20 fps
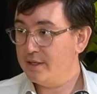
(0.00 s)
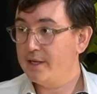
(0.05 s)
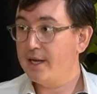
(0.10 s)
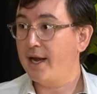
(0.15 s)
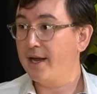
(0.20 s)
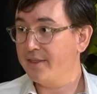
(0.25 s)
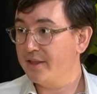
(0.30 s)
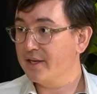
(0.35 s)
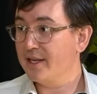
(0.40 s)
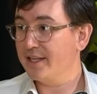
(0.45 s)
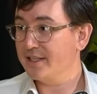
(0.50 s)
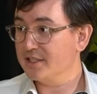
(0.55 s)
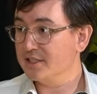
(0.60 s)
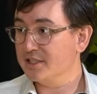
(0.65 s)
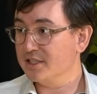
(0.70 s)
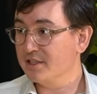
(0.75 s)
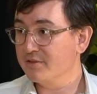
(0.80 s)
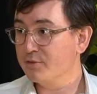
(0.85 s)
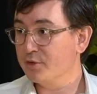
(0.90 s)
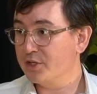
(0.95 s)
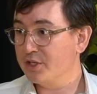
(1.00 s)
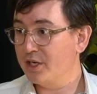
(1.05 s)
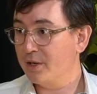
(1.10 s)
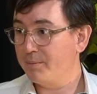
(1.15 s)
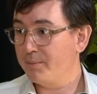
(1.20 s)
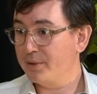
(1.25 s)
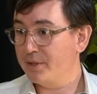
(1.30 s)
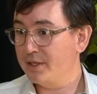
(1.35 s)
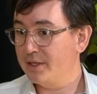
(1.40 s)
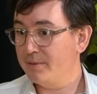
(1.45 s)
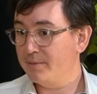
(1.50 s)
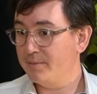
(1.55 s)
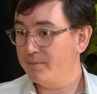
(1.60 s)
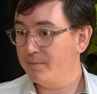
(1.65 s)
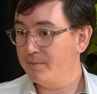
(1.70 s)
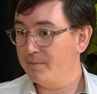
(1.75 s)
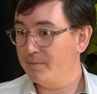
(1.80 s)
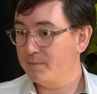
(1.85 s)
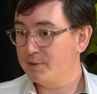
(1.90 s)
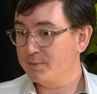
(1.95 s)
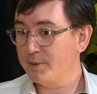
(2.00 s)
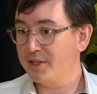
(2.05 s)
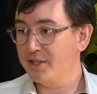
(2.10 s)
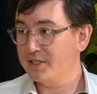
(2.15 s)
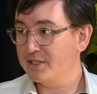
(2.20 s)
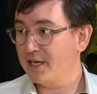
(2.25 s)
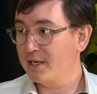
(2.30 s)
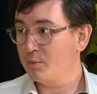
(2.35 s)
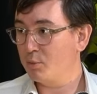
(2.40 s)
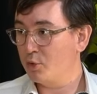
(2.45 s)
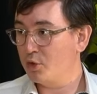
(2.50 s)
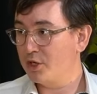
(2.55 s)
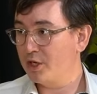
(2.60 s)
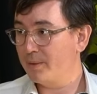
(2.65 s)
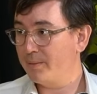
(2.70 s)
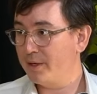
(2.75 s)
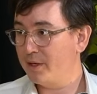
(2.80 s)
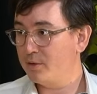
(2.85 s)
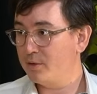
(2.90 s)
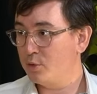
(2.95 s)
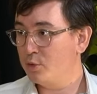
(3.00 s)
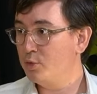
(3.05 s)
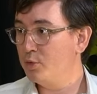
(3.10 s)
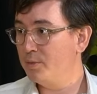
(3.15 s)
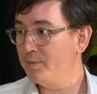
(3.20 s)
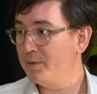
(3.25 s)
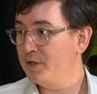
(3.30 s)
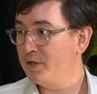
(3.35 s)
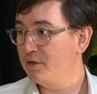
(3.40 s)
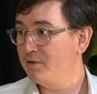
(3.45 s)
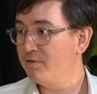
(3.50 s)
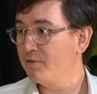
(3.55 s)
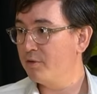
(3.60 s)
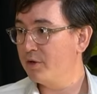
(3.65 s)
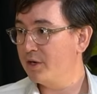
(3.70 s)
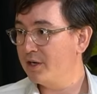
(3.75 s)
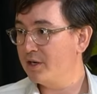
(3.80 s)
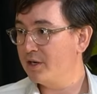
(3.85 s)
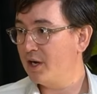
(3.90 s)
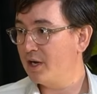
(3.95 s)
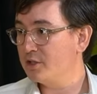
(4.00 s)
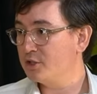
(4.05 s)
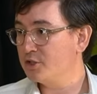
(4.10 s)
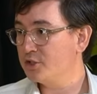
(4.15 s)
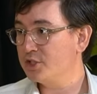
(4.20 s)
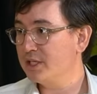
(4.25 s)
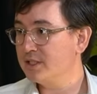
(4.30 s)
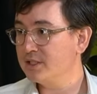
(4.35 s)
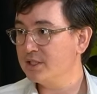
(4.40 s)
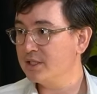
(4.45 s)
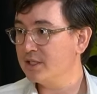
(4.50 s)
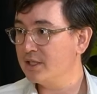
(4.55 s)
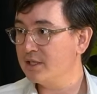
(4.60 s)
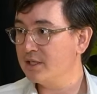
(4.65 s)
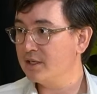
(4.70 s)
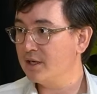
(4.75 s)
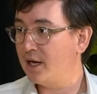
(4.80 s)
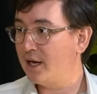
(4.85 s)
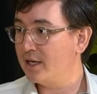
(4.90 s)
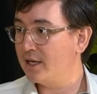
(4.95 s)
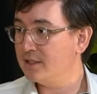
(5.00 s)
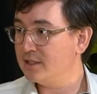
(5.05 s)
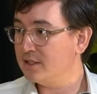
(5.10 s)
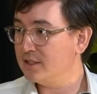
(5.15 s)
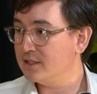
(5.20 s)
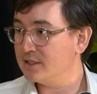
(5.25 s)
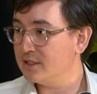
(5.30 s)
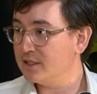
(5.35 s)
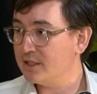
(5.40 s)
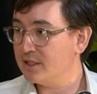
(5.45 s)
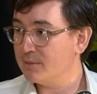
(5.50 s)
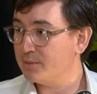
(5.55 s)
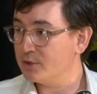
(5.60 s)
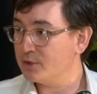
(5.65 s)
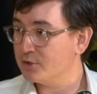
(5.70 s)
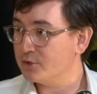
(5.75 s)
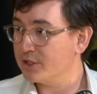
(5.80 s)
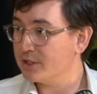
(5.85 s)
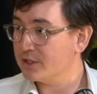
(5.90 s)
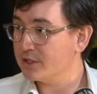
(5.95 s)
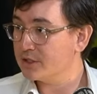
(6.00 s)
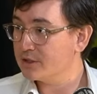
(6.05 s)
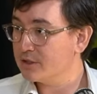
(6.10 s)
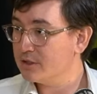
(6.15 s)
Yeah, and then let the delivery company spend the time worrying about who would be good for it, not chasing IDs and HIPAA trainings.